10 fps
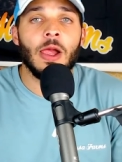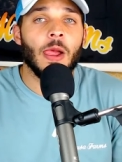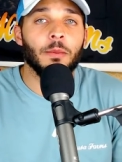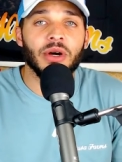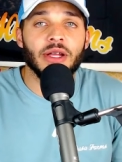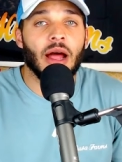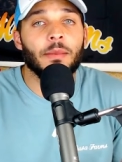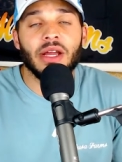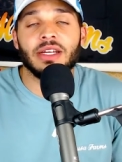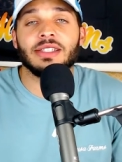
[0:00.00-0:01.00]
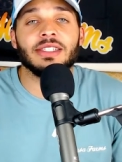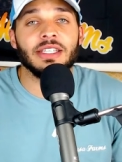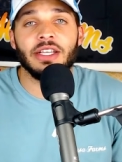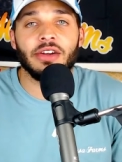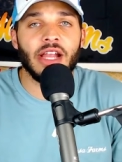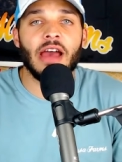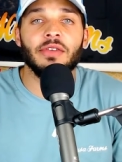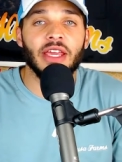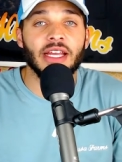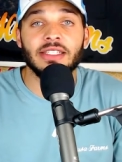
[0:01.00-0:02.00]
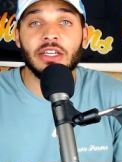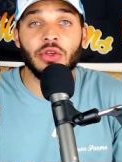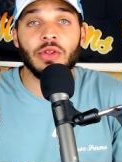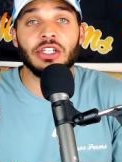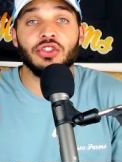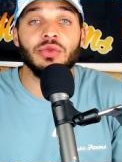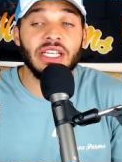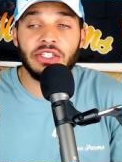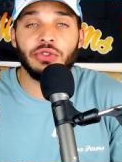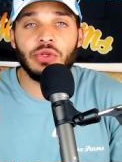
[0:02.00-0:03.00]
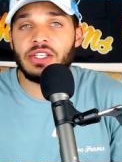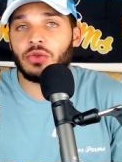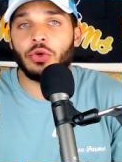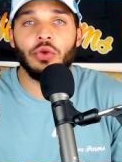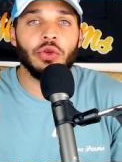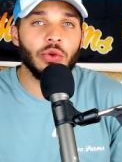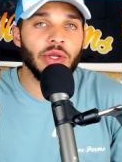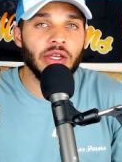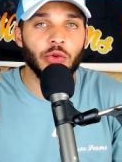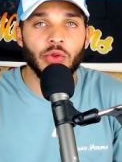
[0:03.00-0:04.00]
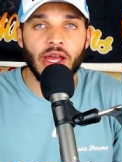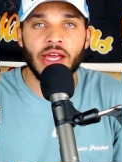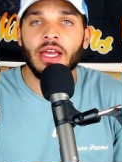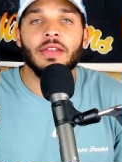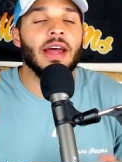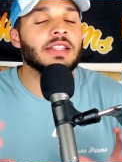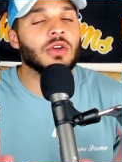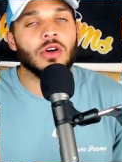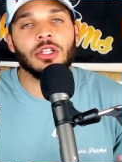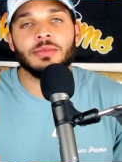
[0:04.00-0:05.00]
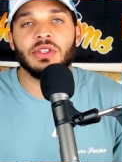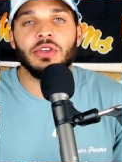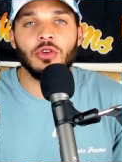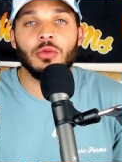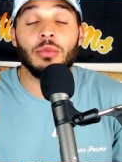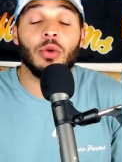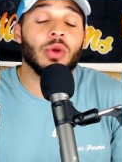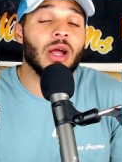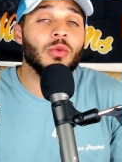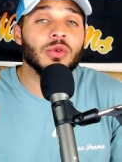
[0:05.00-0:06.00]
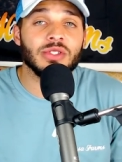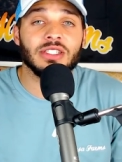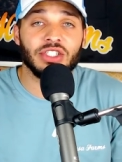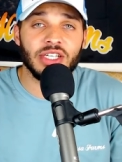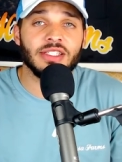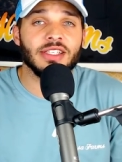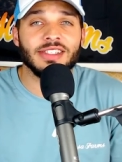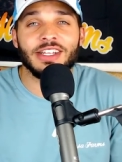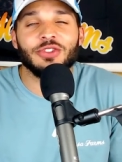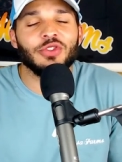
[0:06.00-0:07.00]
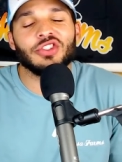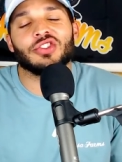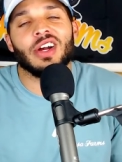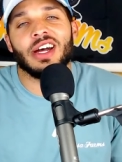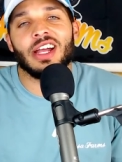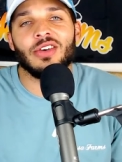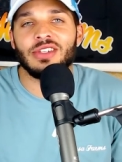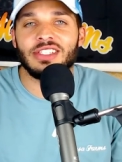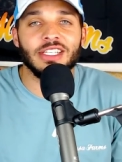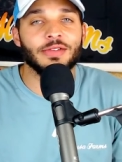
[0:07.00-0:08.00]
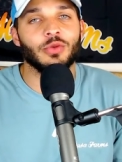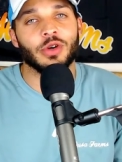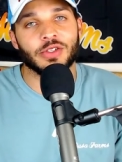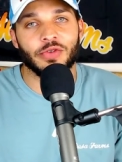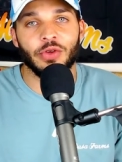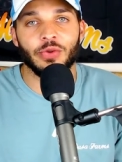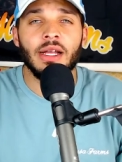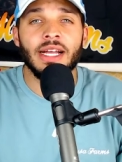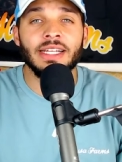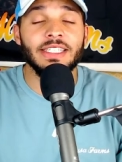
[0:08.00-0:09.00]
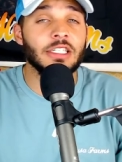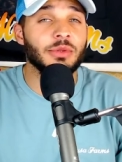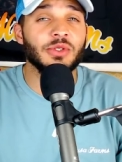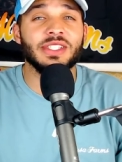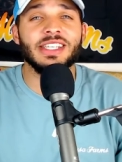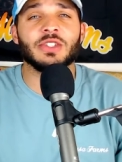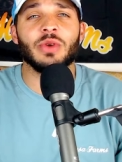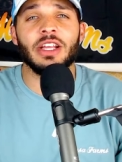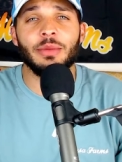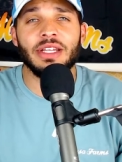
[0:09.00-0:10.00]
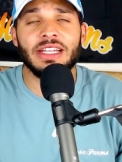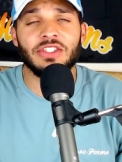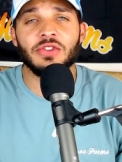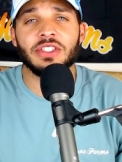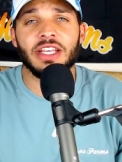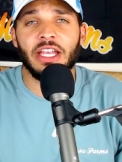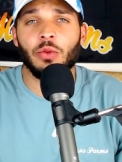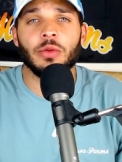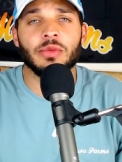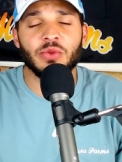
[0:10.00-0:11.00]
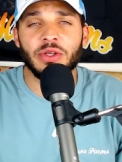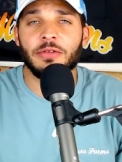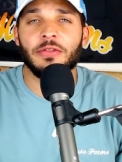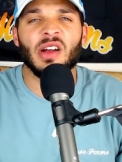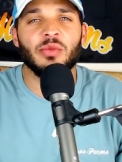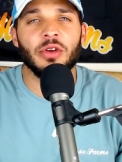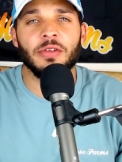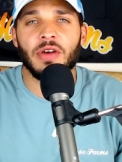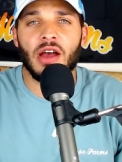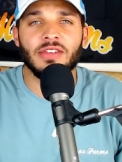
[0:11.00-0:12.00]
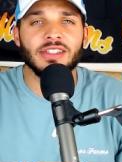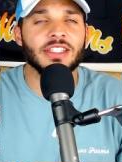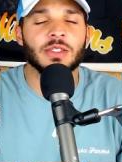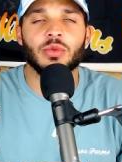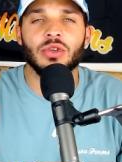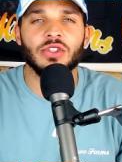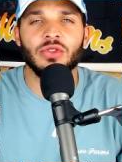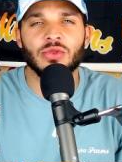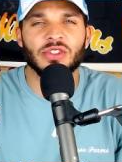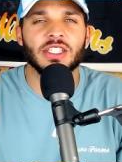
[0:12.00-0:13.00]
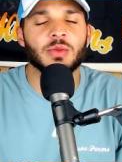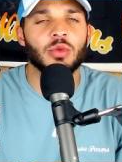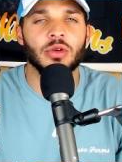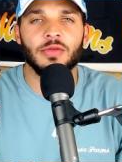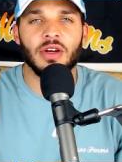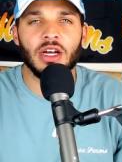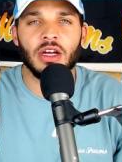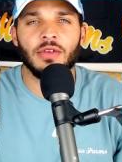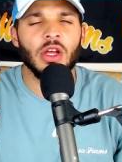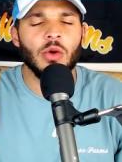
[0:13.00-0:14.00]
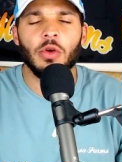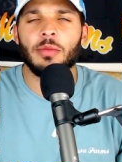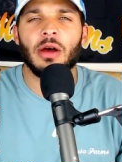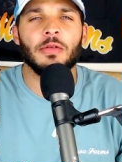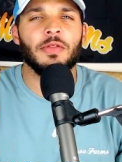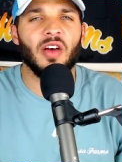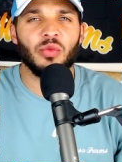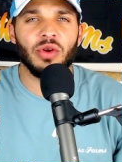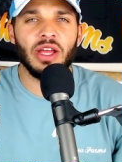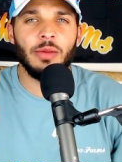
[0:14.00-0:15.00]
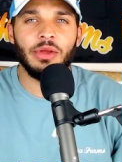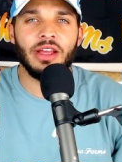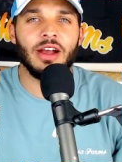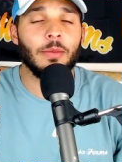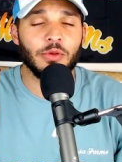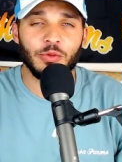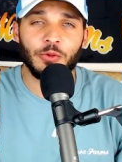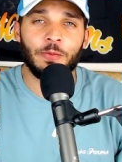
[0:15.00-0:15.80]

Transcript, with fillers: But I'm not going to sit here and advocate and tell you that you need to do this or you don't need to do that. That's all up to you. But what I will suggest is that you just try it out and see if it works for you. In DWC, it's recommended that you stay anywhere between 5.5 to 6.2 or 6.5, with about 5.8 being optimal.